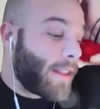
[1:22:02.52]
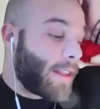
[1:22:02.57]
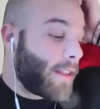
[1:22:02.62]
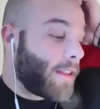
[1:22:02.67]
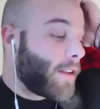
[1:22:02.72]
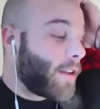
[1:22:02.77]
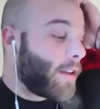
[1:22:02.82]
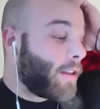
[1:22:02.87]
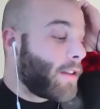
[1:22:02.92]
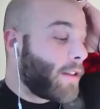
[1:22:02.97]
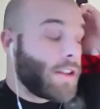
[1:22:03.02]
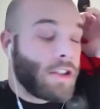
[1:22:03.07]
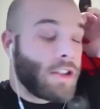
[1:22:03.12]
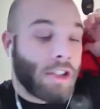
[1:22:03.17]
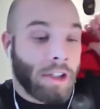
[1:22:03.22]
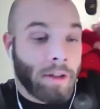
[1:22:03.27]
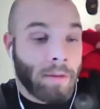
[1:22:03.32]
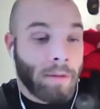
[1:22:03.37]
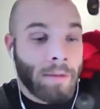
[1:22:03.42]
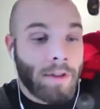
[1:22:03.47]
the
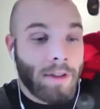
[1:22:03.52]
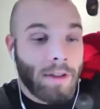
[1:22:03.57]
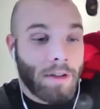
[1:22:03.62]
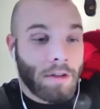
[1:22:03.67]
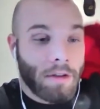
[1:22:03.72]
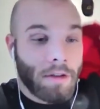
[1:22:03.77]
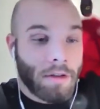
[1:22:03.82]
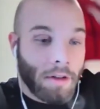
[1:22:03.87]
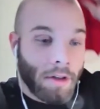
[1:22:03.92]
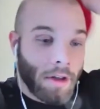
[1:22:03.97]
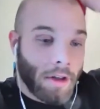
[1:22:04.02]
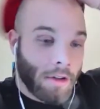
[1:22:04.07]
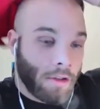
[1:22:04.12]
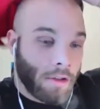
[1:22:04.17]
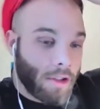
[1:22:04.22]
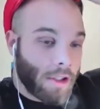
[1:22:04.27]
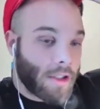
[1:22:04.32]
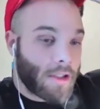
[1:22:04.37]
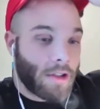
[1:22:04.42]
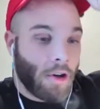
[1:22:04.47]
gyms here
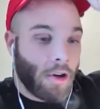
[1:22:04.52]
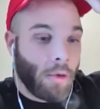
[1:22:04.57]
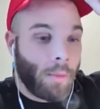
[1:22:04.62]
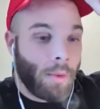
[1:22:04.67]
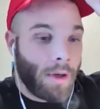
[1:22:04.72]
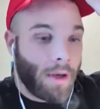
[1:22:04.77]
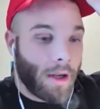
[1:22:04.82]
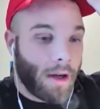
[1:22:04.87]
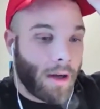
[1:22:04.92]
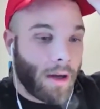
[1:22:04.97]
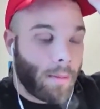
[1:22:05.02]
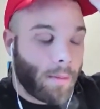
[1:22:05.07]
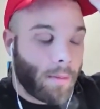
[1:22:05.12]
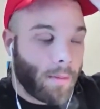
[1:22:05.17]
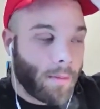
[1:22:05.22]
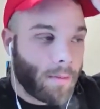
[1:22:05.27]
just opened up